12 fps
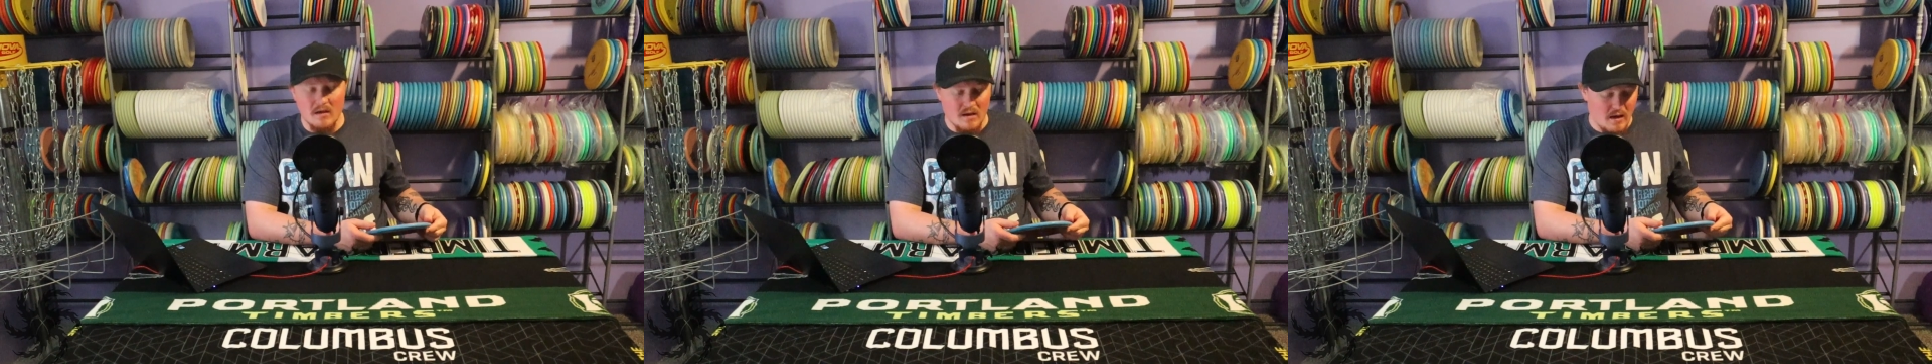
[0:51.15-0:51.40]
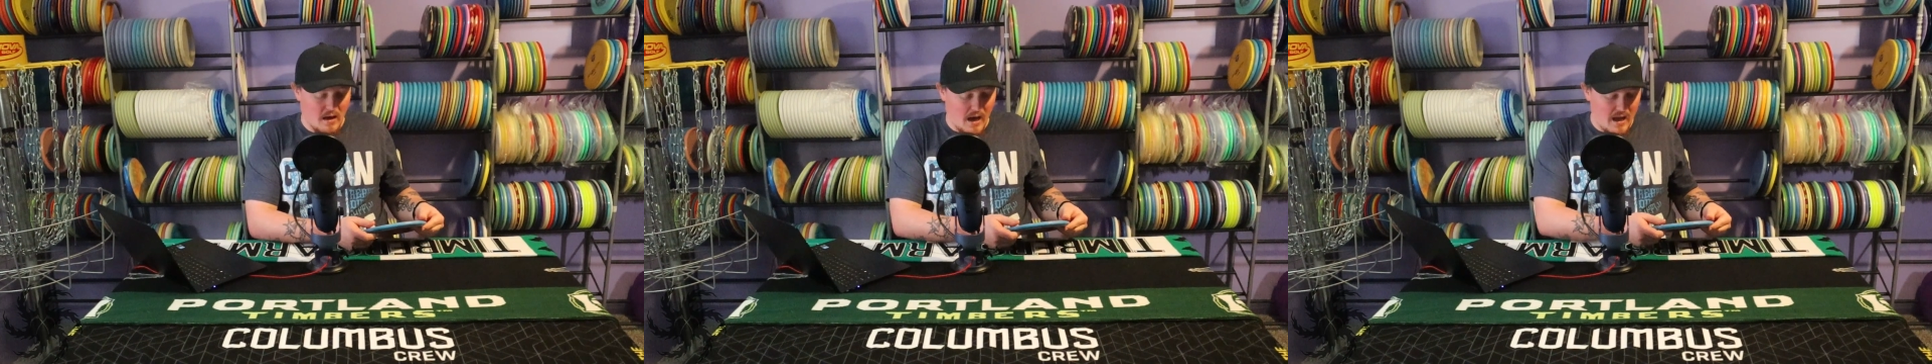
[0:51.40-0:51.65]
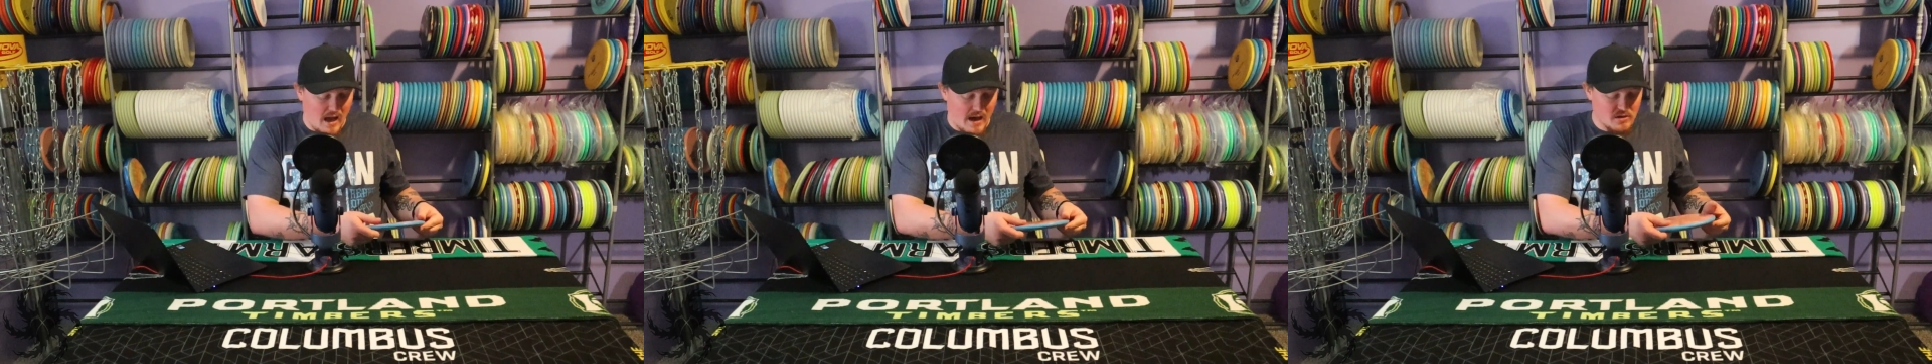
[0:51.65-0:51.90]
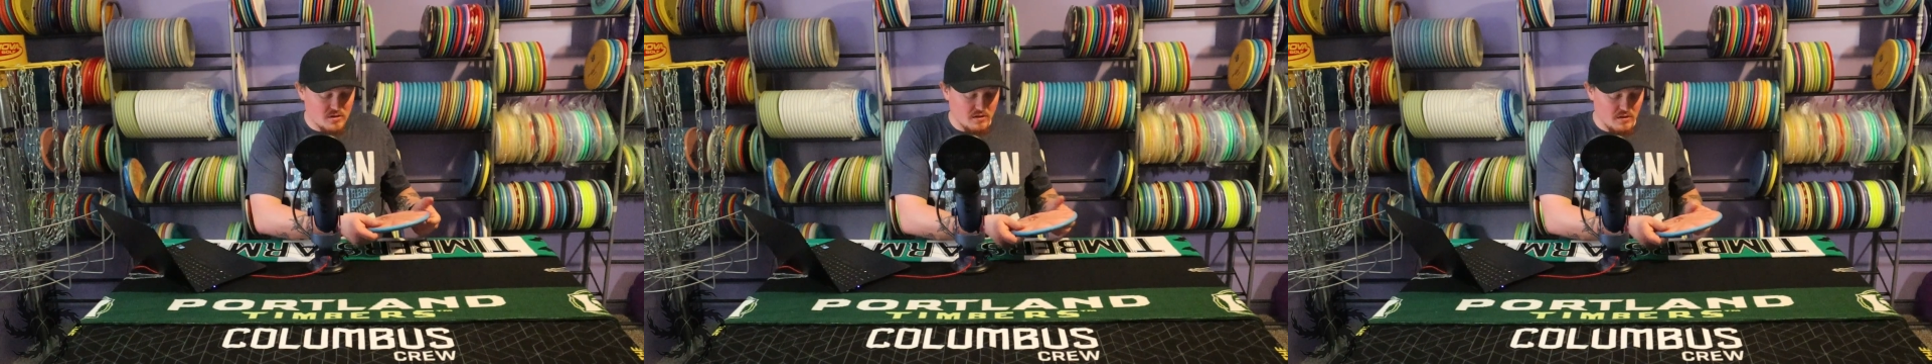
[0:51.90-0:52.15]
I
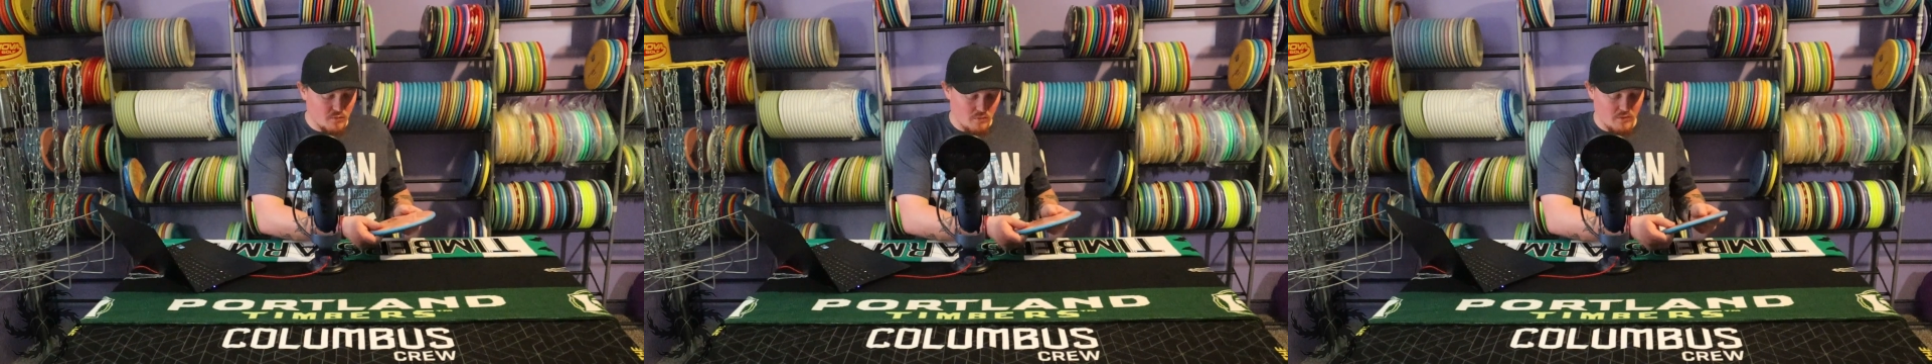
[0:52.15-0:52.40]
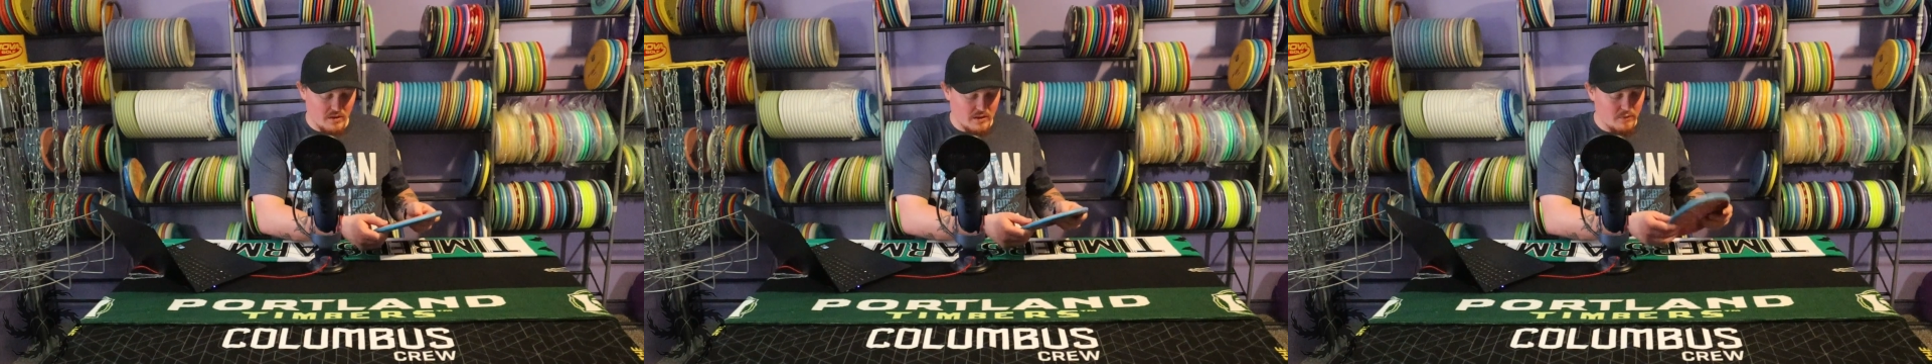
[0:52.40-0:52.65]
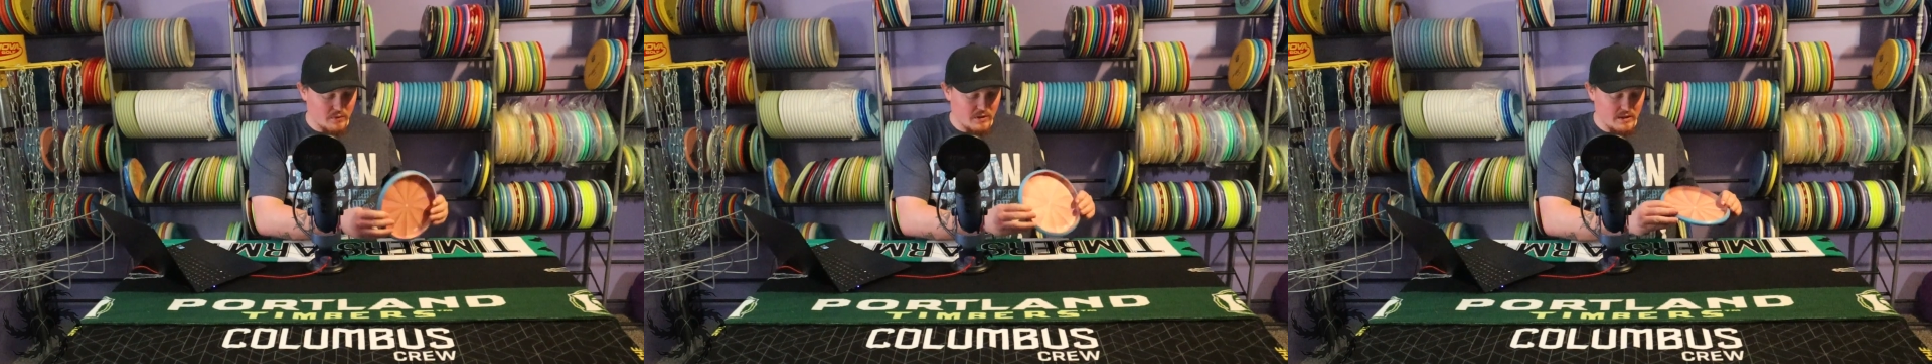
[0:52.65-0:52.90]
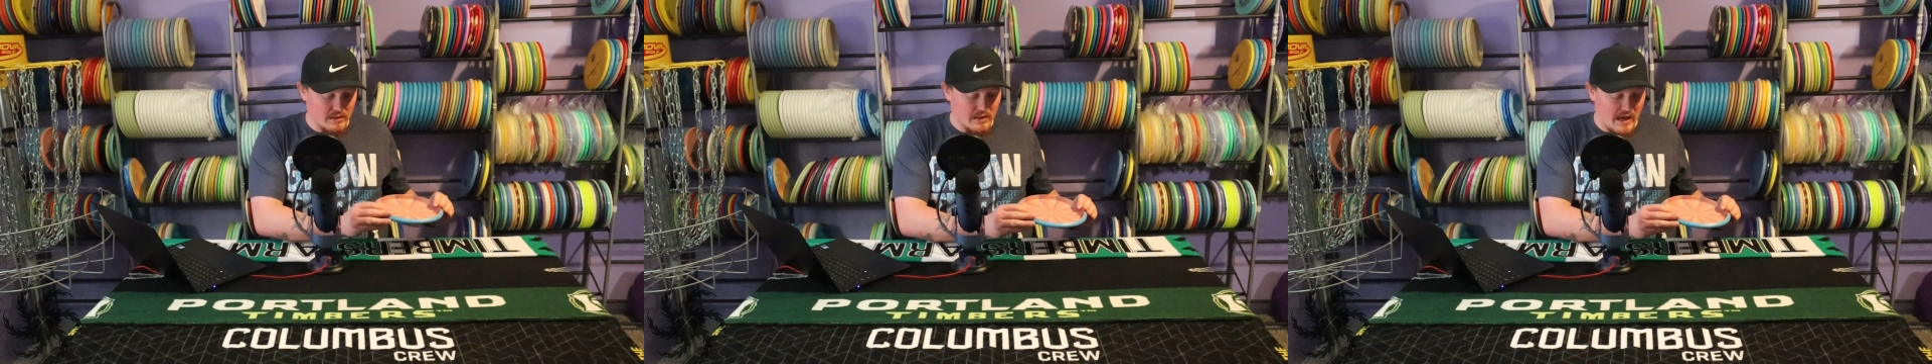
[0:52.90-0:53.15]
actually
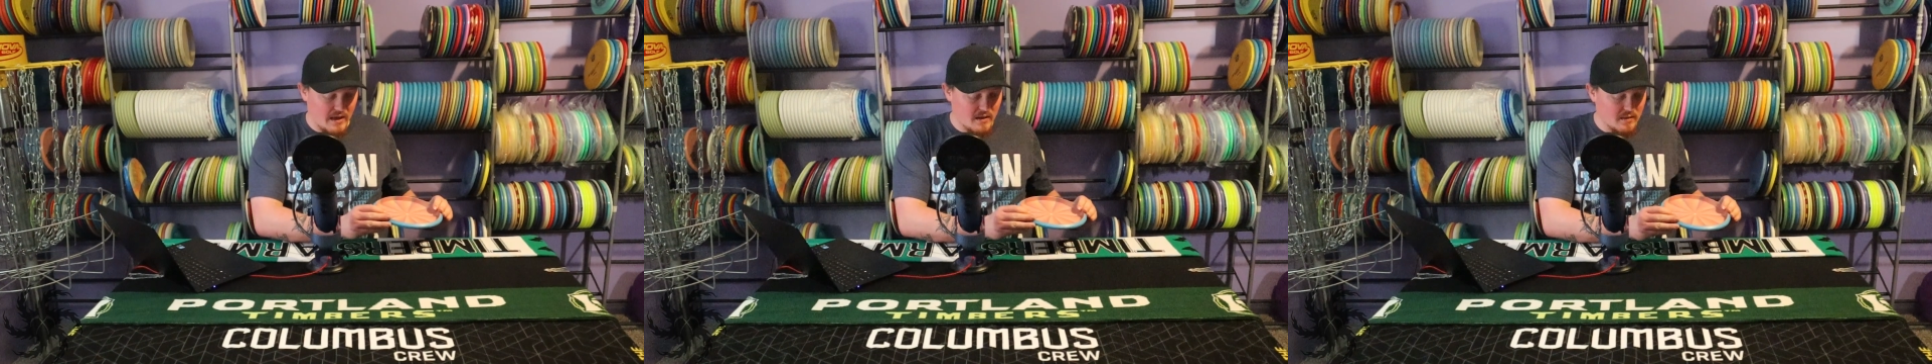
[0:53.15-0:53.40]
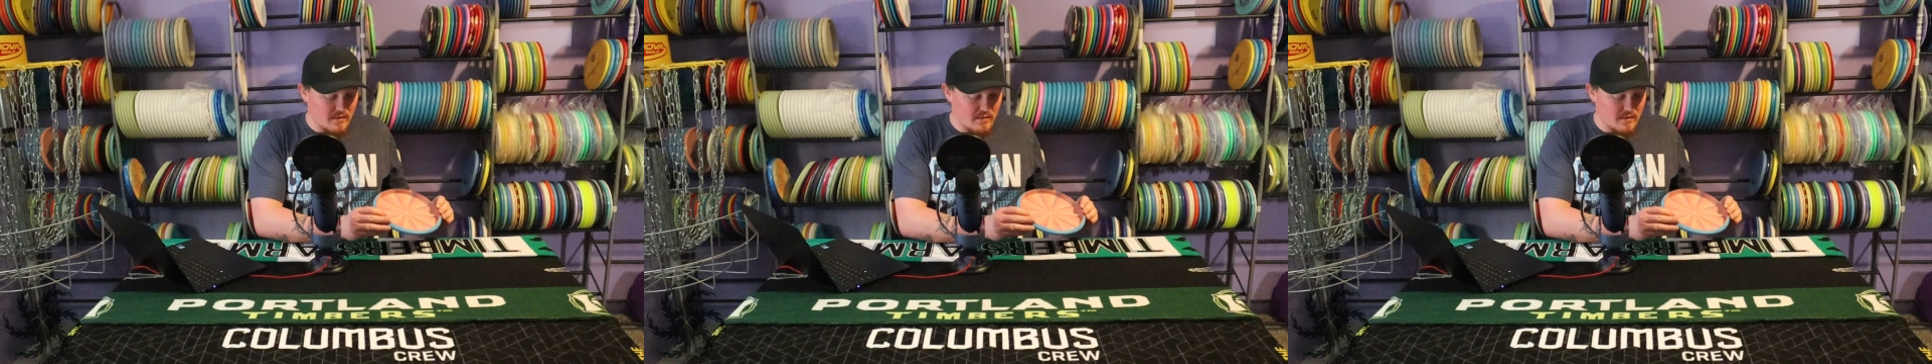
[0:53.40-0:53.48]
really like